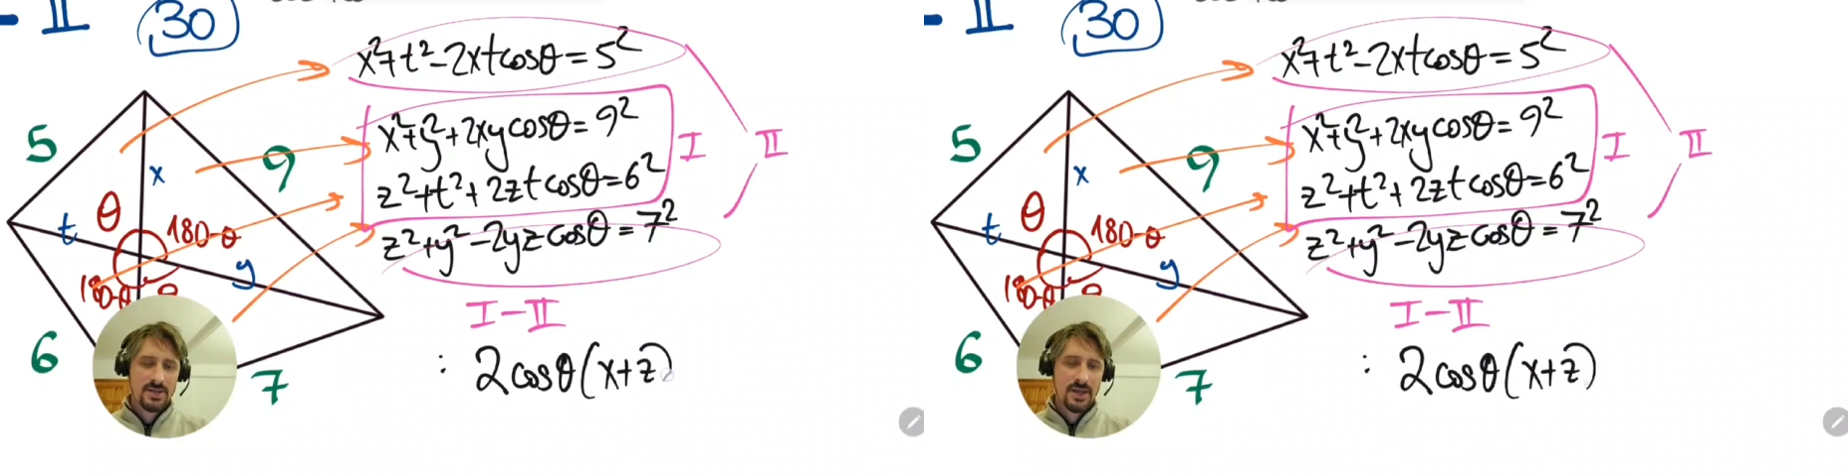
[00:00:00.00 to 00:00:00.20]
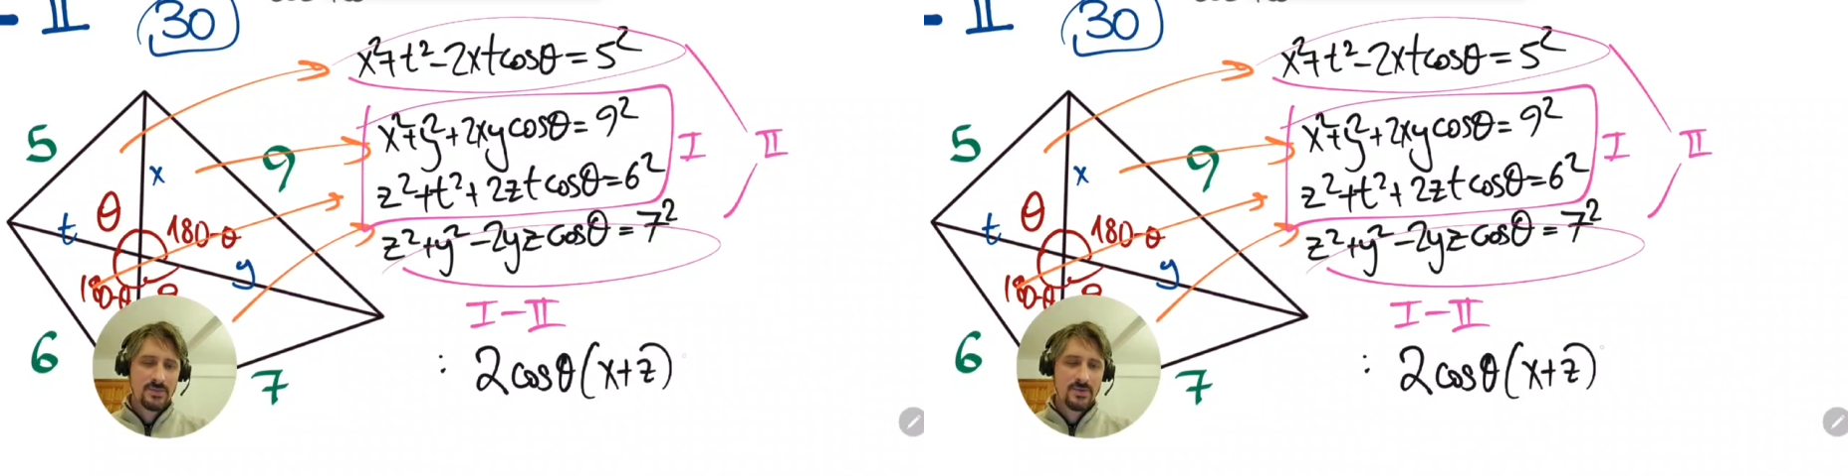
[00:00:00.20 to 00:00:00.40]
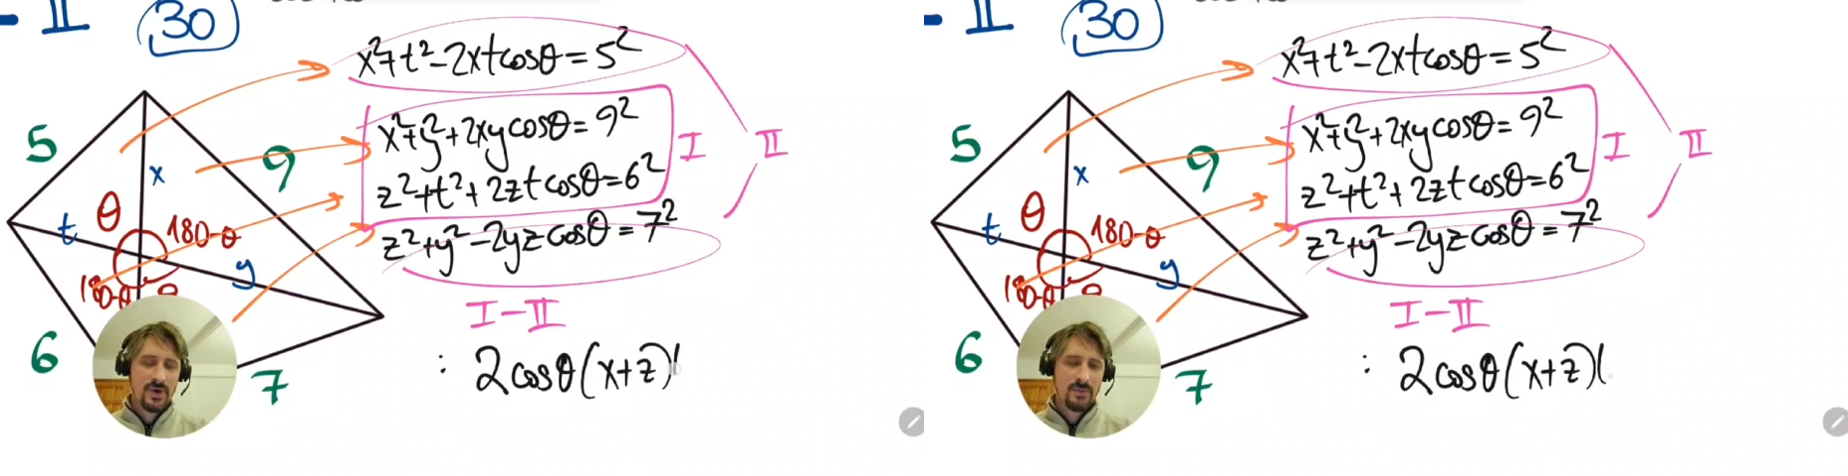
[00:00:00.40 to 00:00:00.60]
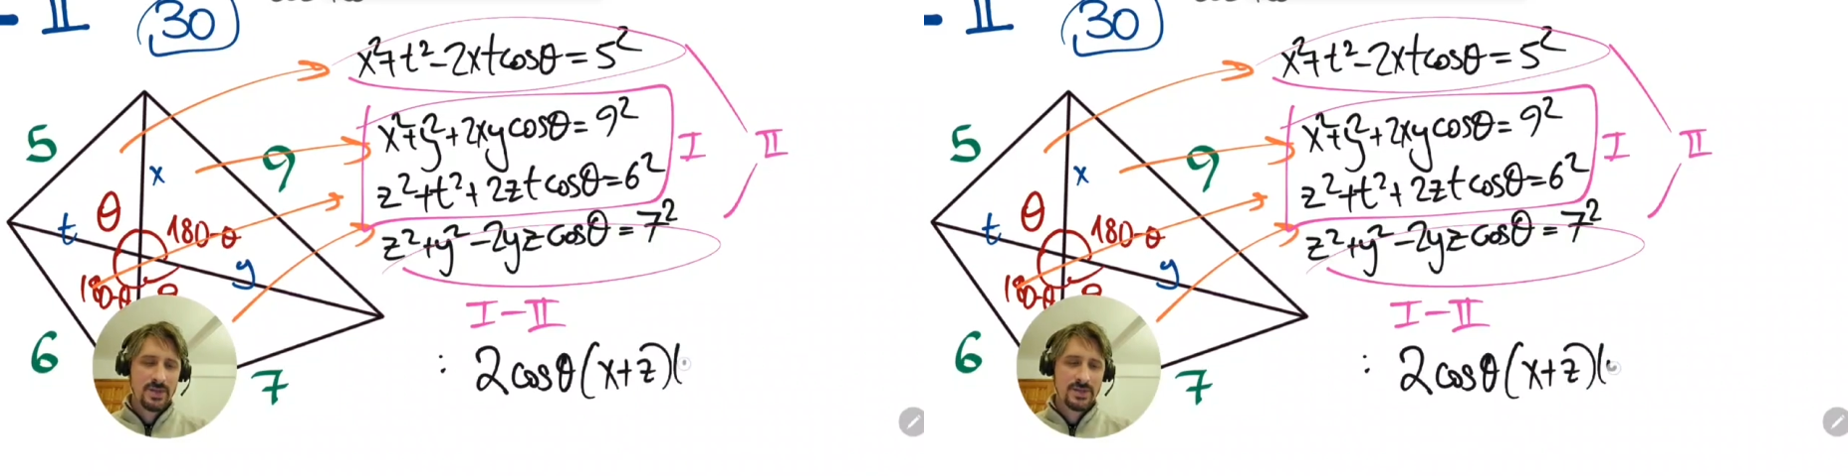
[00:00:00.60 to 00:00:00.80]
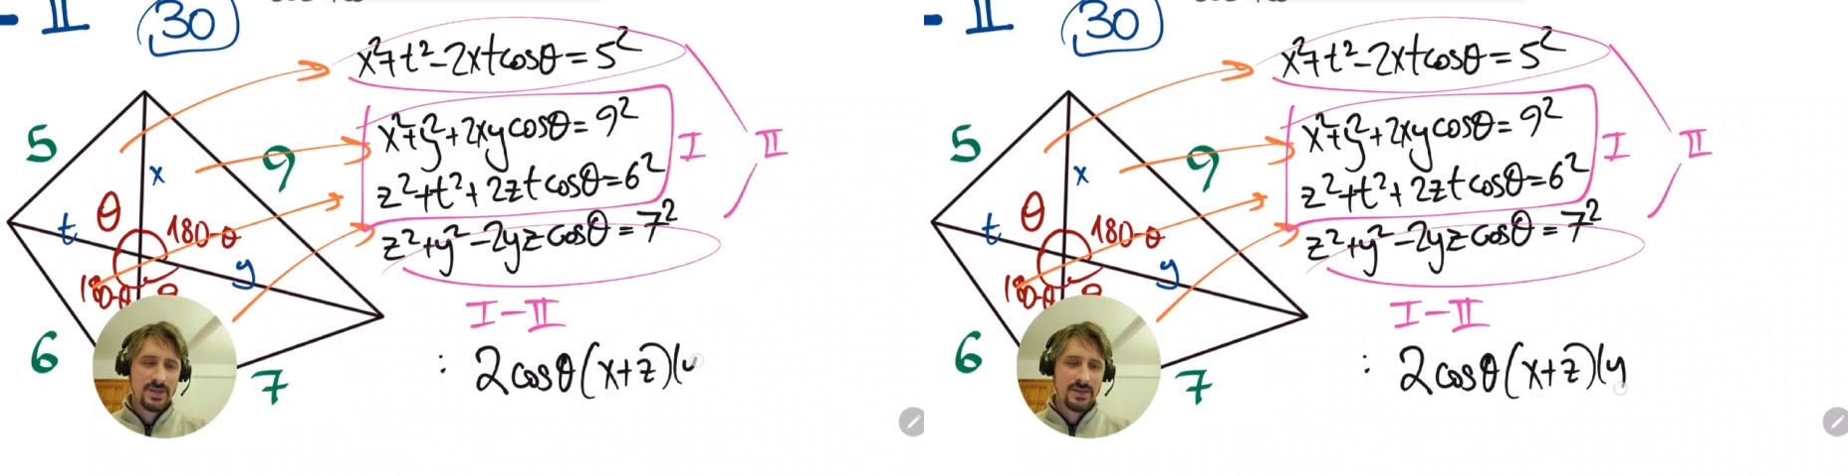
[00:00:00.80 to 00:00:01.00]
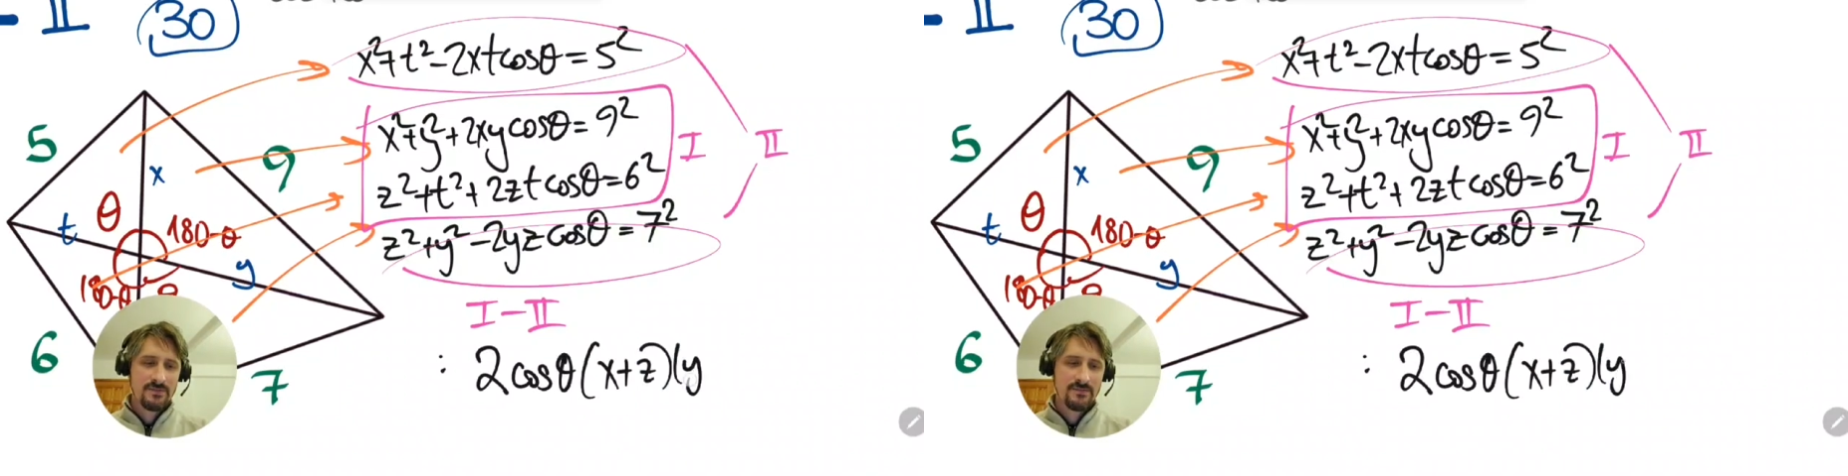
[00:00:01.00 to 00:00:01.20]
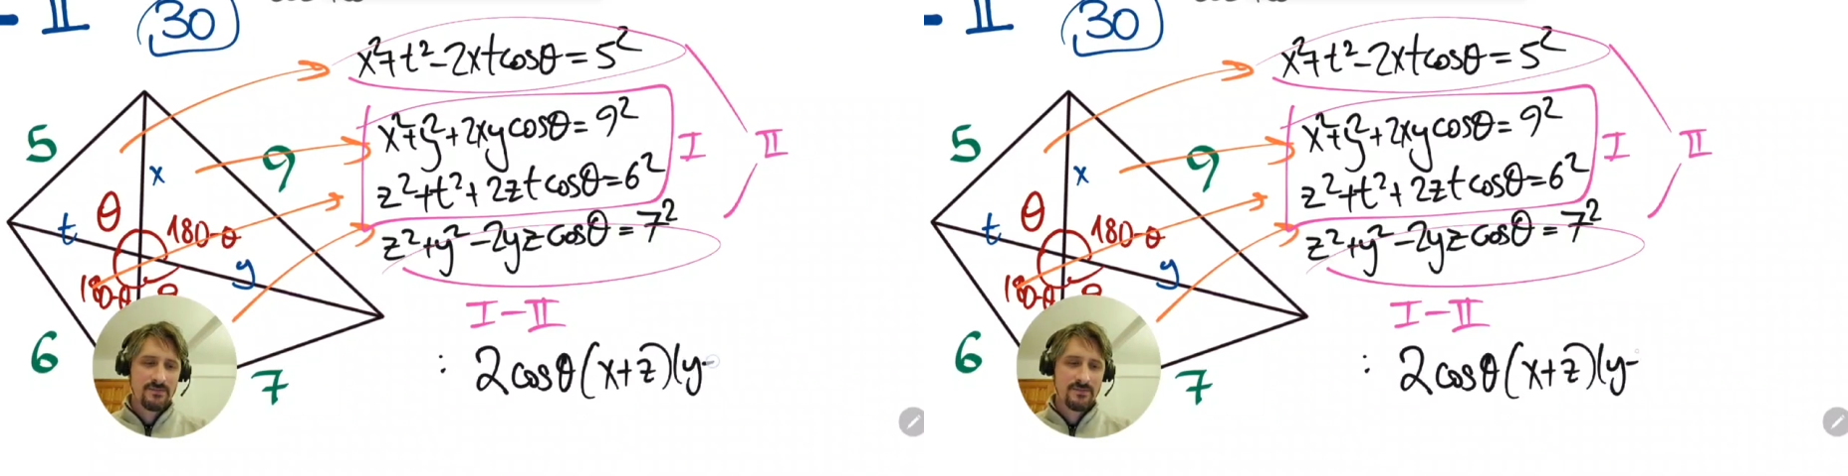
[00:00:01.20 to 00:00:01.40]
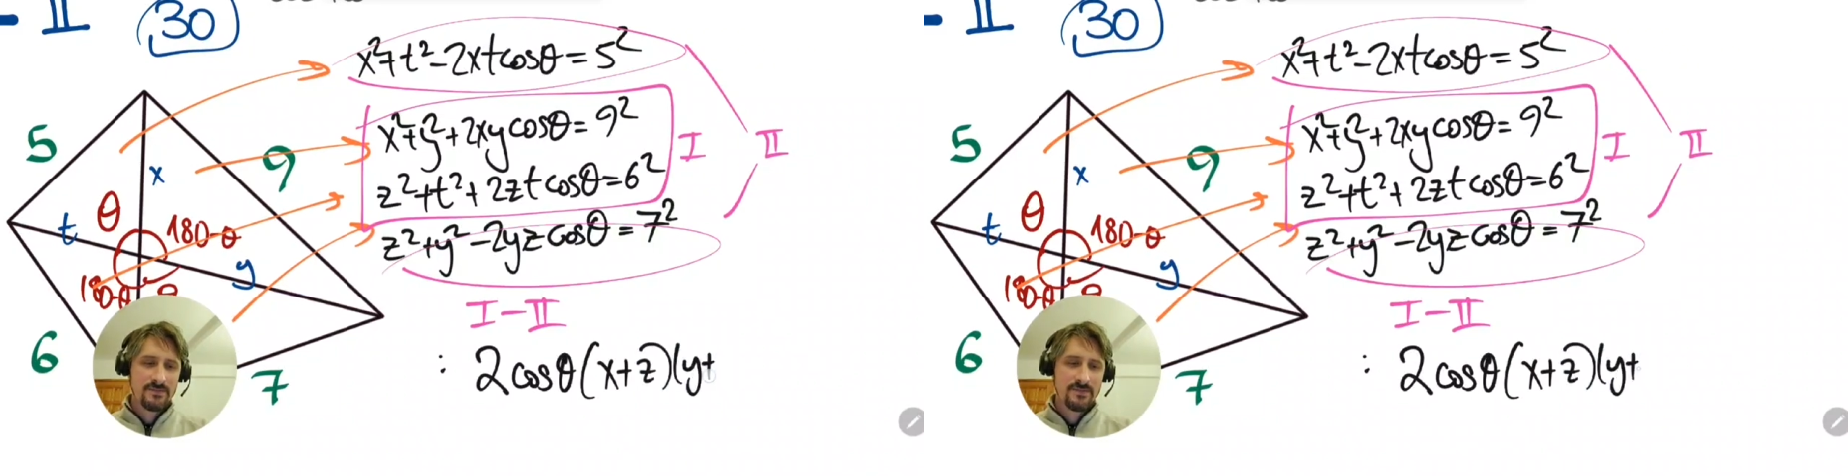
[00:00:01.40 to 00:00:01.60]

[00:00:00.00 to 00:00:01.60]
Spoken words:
times y plus t.